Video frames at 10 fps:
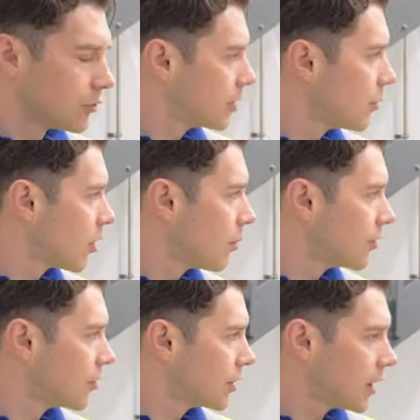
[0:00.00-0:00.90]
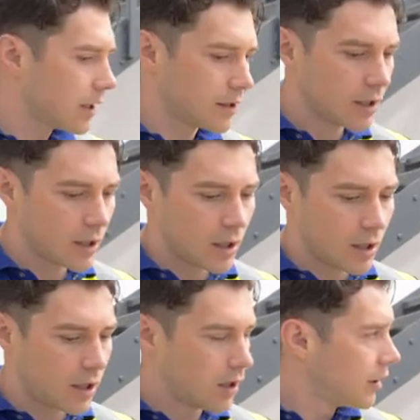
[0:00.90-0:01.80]
any breakdowns and
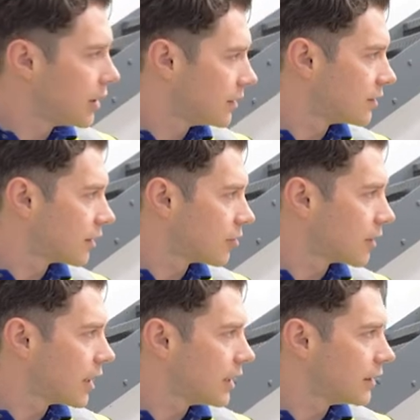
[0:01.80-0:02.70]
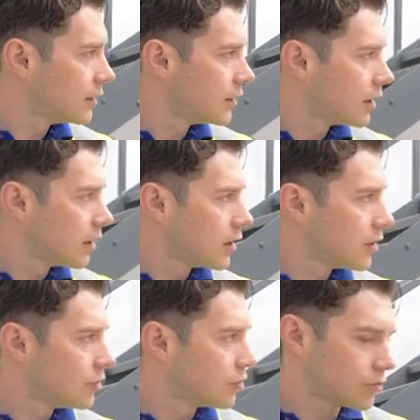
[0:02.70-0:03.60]
tasks I was doing
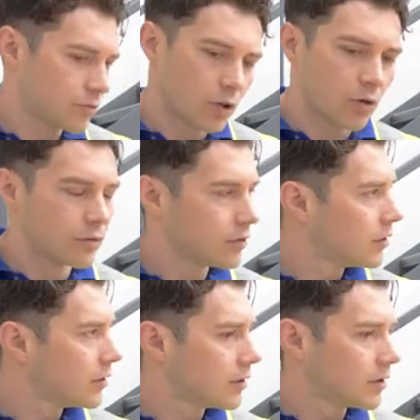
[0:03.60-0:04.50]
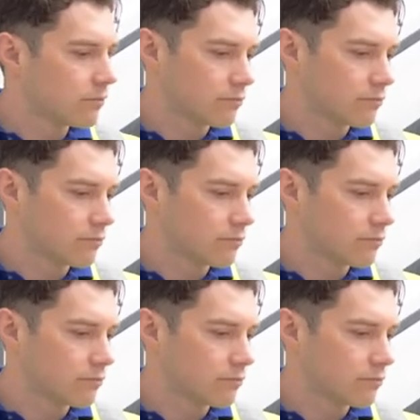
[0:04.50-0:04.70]
during that week or the previous